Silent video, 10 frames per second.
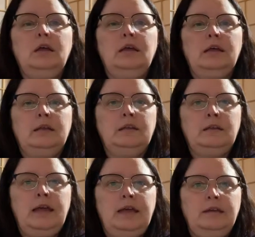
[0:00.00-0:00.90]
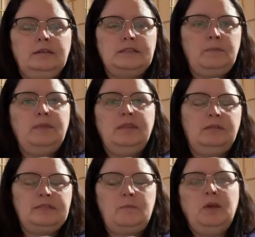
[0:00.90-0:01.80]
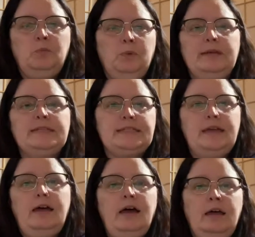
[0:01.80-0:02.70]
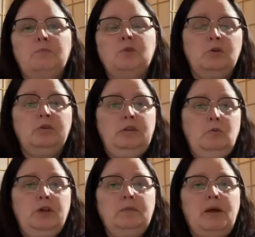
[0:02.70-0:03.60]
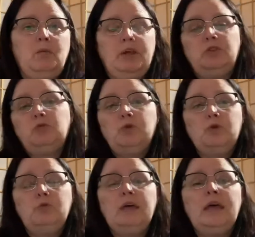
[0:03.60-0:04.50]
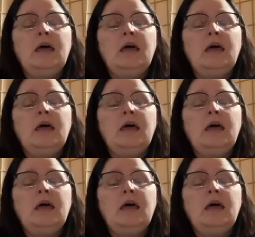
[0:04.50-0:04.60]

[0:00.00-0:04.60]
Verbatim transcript: uh, like some of some other breeds that I'm currently working my way through,